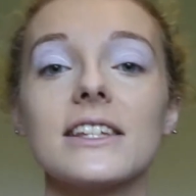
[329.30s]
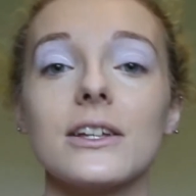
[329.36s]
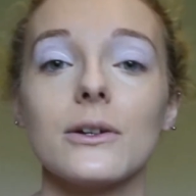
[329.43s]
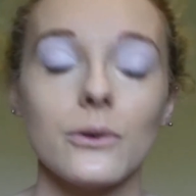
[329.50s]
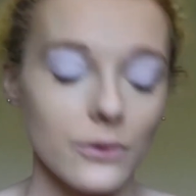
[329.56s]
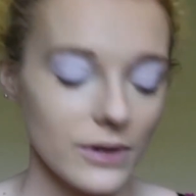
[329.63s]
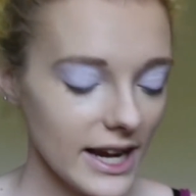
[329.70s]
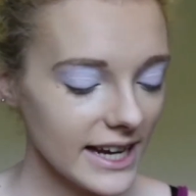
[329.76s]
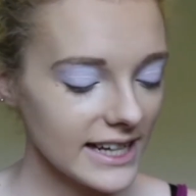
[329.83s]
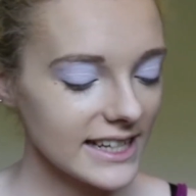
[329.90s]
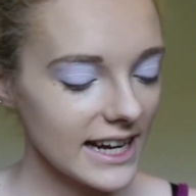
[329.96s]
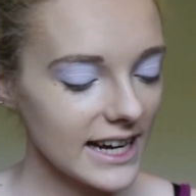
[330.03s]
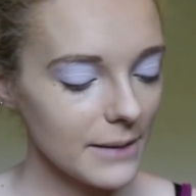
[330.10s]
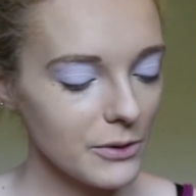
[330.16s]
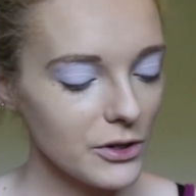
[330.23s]
So next
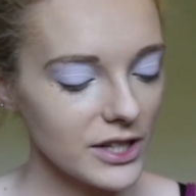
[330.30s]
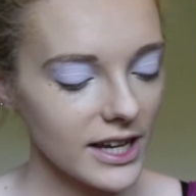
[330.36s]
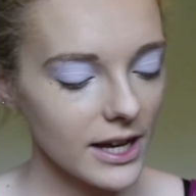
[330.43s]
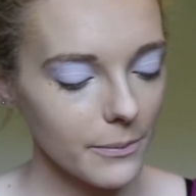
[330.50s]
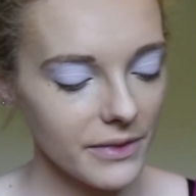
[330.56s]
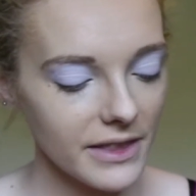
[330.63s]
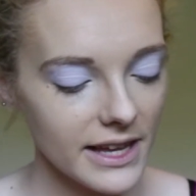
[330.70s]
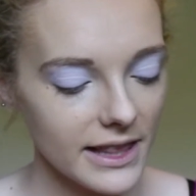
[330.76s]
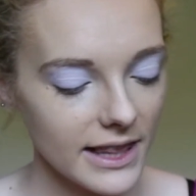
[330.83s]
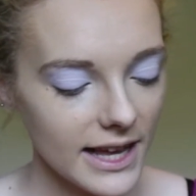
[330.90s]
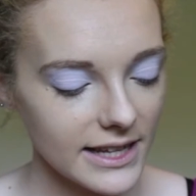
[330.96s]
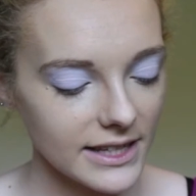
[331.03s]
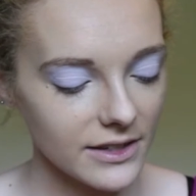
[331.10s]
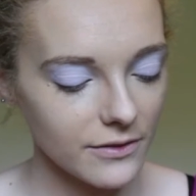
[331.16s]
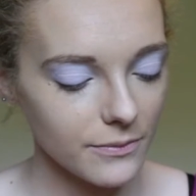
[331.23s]
I'm using up the
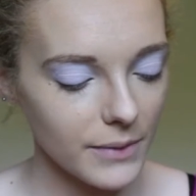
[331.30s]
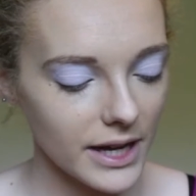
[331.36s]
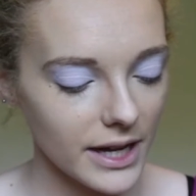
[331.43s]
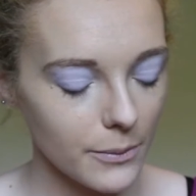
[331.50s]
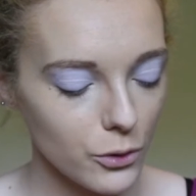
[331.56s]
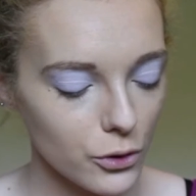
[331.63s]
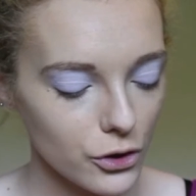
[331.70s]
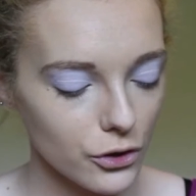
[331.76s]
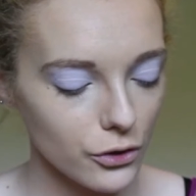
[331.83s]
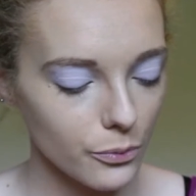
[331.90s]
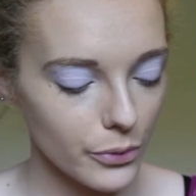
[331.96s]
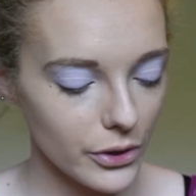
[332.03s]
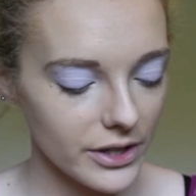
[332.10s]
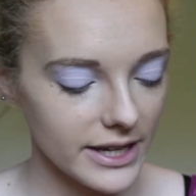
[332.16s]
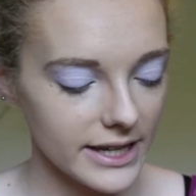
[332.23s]
last of my Emotional
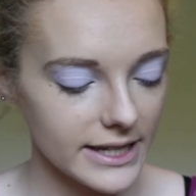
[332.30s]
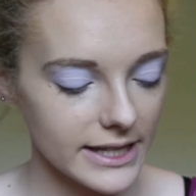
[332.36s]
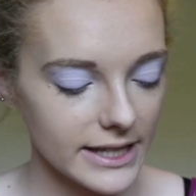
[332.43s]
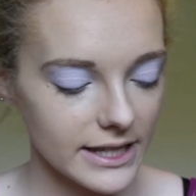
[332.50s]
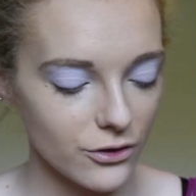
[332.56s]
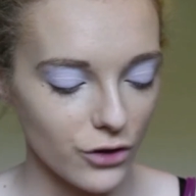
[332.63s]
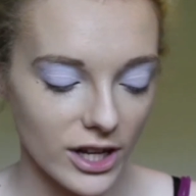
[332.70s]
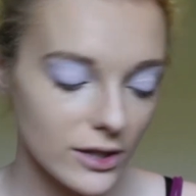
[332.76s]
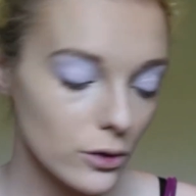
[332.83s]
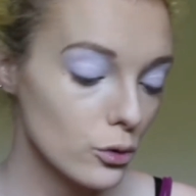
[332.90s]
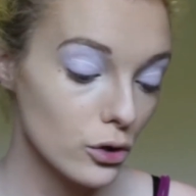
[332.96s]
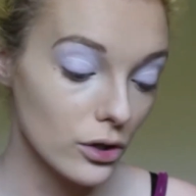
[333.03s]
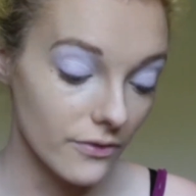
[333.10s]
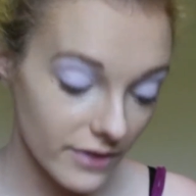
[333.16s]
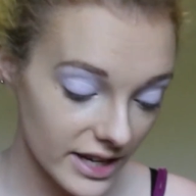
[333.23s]
Brilliance
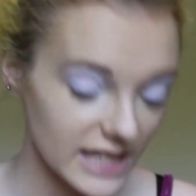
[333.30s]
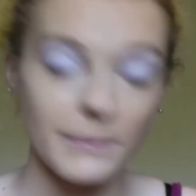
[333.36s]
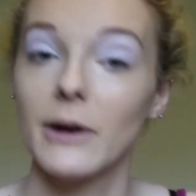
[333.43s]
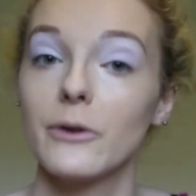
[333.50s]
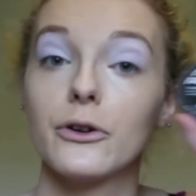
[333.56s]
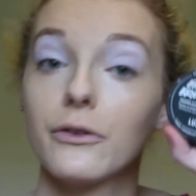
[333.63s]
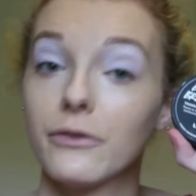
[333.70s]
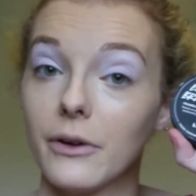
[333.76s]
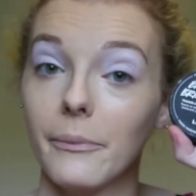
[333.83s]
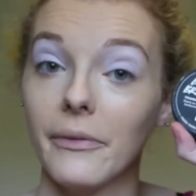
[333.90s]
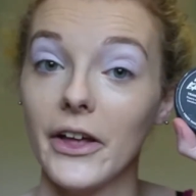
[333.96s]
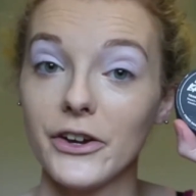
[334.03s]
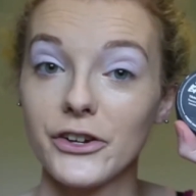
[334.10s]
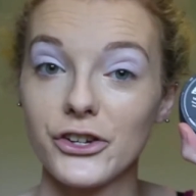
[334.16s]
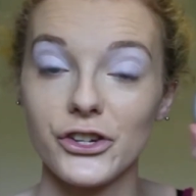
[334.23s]
translucent face powder from
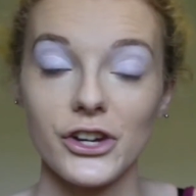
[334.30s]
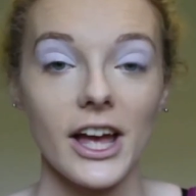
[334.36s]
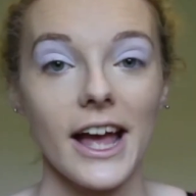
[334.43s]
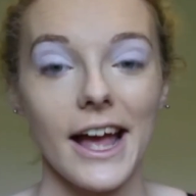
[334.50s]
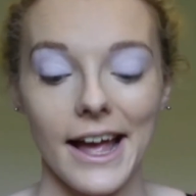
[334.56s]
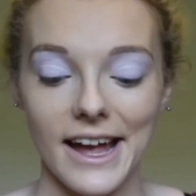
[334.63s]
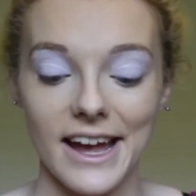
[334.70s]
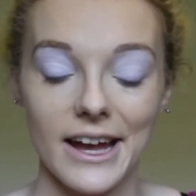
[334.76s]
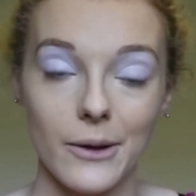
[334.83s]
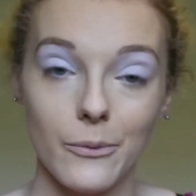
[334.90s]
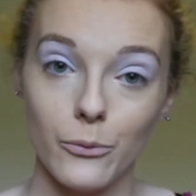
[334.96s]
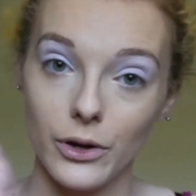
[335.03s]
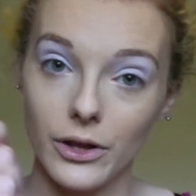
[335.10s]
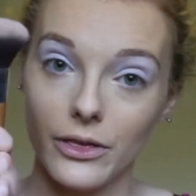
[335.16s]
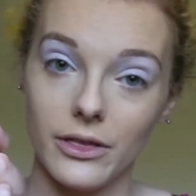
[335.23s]
Lush
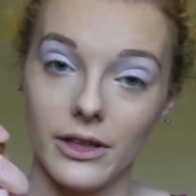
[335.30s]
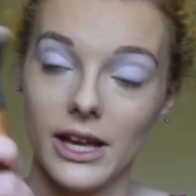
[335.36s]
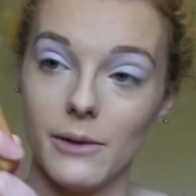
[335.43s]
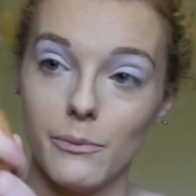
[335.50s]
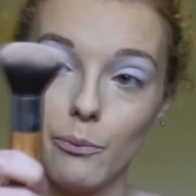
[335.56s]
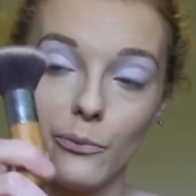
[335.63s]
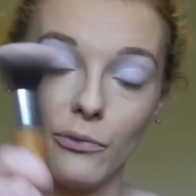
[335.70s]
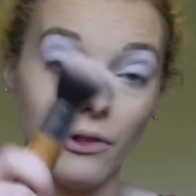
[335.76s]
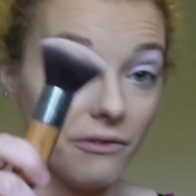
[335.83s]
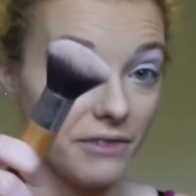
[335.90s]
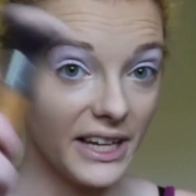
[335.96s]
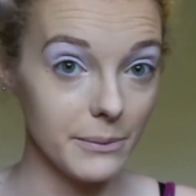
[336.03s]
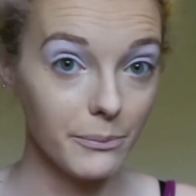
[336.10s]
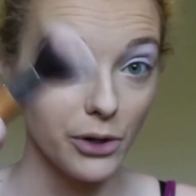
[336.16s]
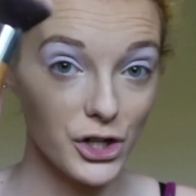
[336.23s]
with a
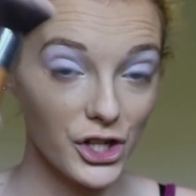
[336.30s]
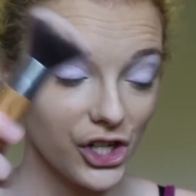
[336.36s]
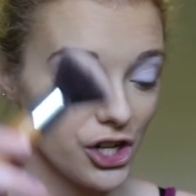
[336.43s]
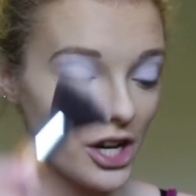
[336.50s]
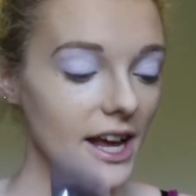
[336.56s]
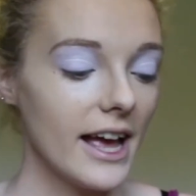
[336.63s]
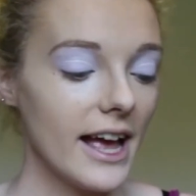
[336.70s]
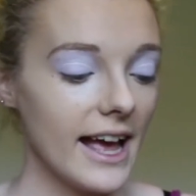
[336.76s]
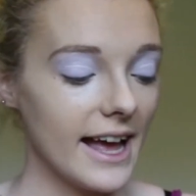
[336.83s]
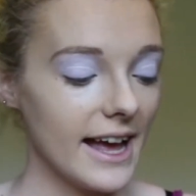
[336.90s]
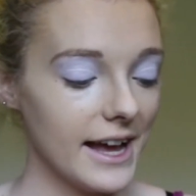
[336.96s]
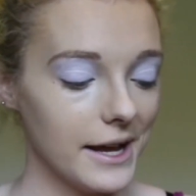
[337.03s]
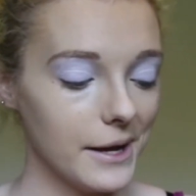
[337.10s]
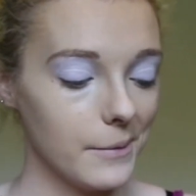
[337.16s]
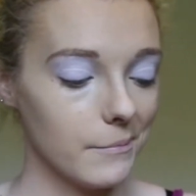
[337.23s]
fluffy brush
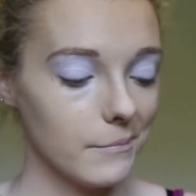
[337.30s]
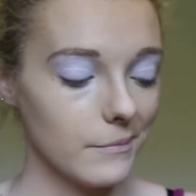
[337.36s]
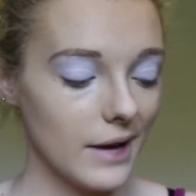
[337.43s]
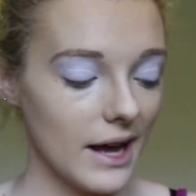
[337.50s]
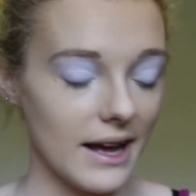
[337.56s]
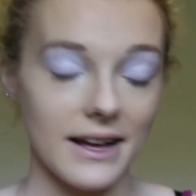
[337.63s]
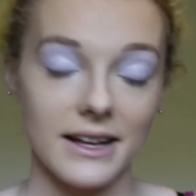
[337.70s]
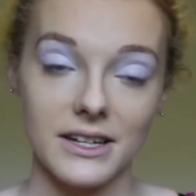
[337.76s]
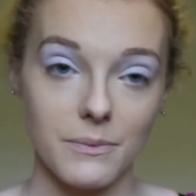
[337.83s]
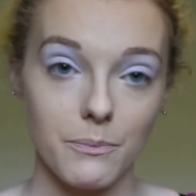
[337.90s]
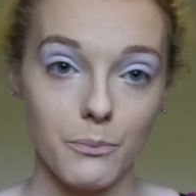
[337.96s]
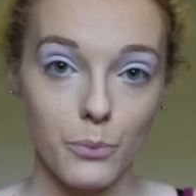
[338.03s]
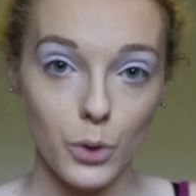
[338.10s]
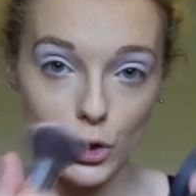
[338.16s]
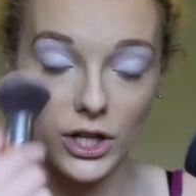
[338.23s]
and
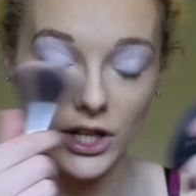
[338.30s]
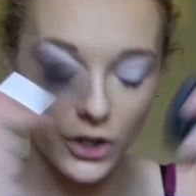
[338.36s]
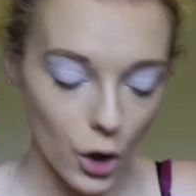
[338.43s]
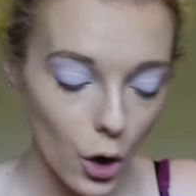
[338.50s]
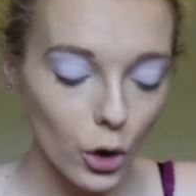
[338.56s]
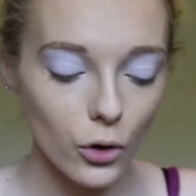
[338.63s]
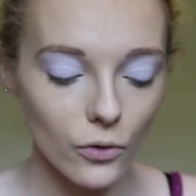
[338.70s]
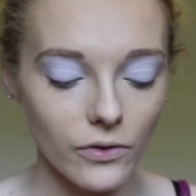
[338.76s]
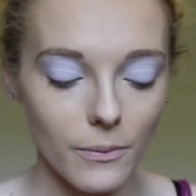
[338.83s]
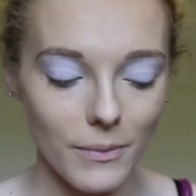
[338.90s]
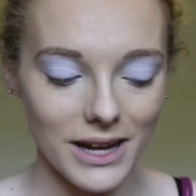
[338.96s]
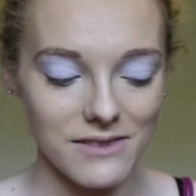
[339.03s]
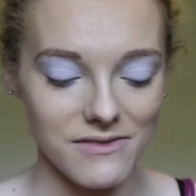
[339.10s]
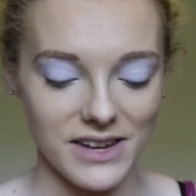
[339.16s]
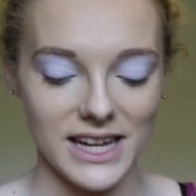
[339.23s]
put it all over
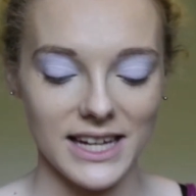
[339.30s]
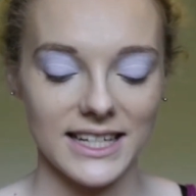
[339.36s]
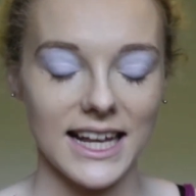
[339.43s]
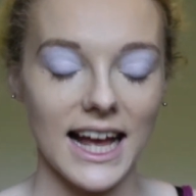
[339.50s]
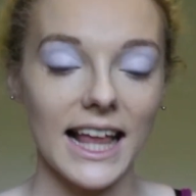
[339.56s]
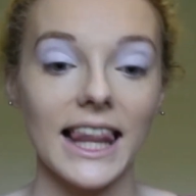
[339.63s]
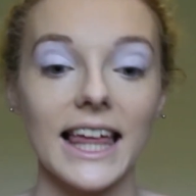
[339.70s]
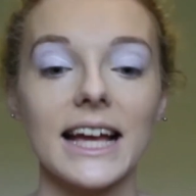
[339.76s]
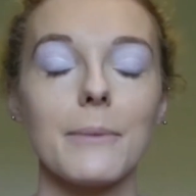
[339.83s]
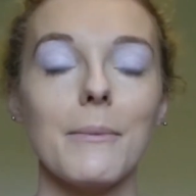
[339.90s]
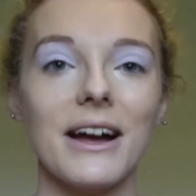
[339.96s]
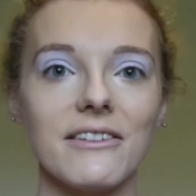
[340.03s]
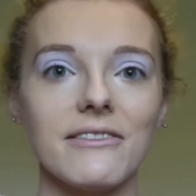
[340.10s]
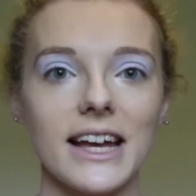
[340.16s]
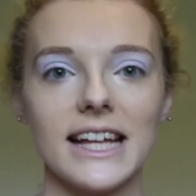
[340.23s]
my face. I like
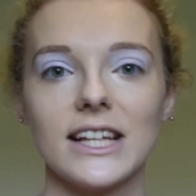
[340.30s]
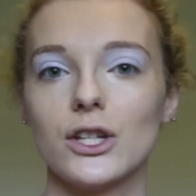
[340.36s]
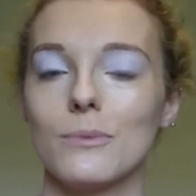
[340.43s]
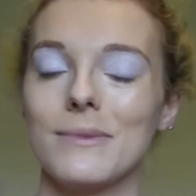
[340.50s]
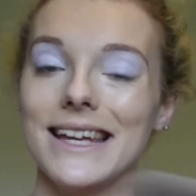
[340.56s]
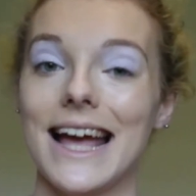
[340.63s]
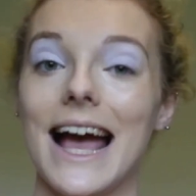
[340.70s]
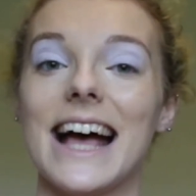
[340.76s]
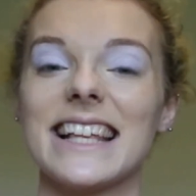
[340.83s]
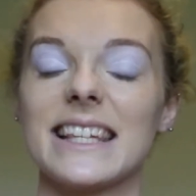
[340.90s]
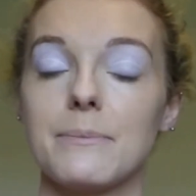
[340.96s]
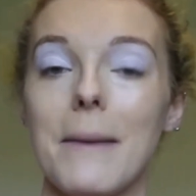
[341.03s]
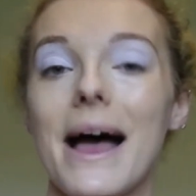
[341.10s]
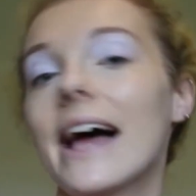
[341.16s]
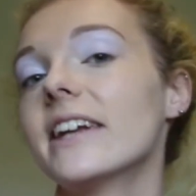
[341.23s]
my face to be as
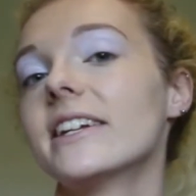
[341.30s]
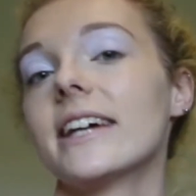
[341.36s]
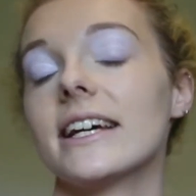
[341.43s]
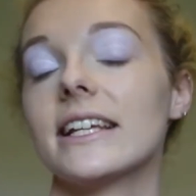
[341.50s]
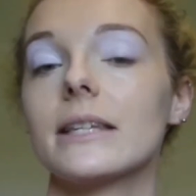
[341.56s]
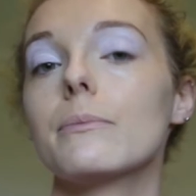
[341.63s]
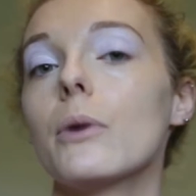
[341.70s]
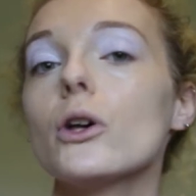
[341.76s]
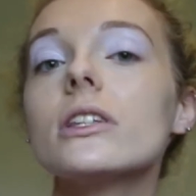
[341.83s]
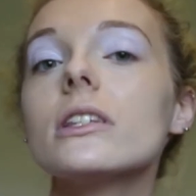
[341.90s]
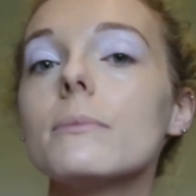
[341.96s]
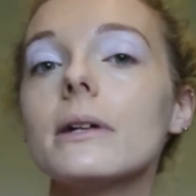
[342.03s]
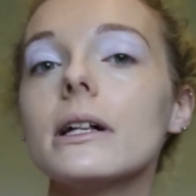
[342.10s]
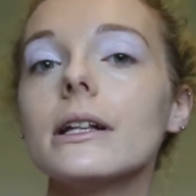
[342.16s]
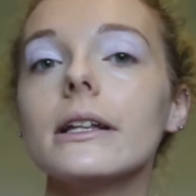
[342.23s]
matte as
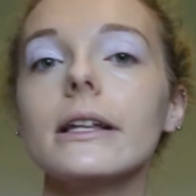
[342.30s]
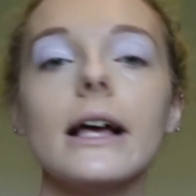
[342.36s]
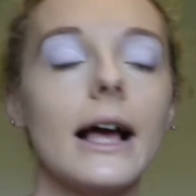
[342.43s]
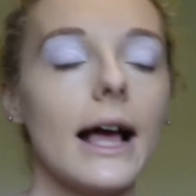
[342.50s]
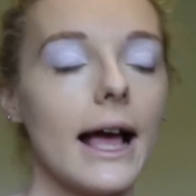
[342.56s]
possible,